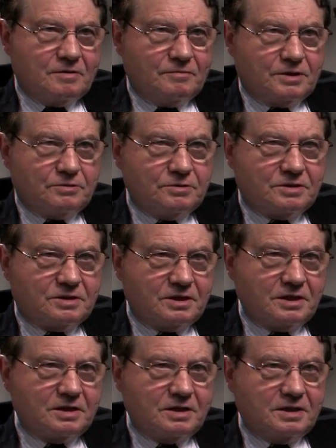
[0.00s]
We could
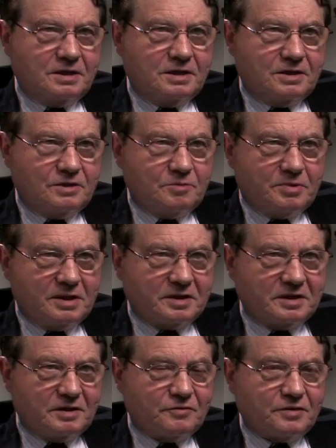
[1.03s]
say the open
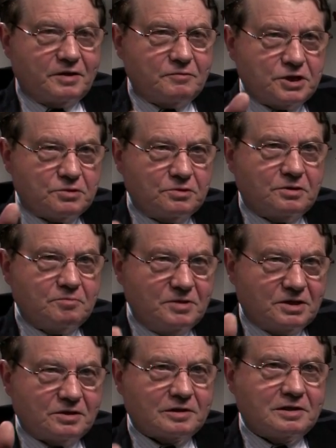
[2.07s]
reading frame, which could be
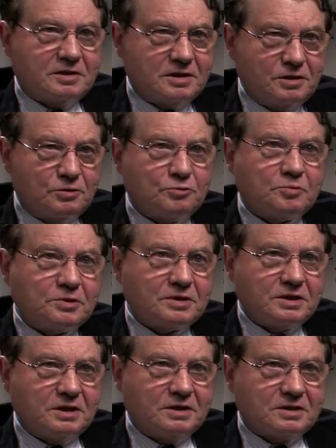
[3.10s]
translated into
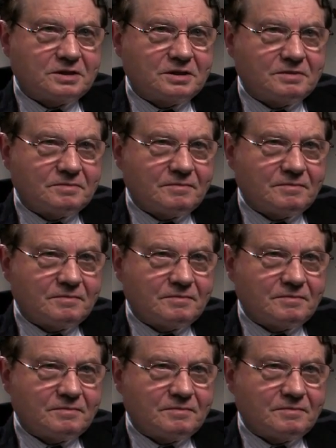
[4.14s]
proteins.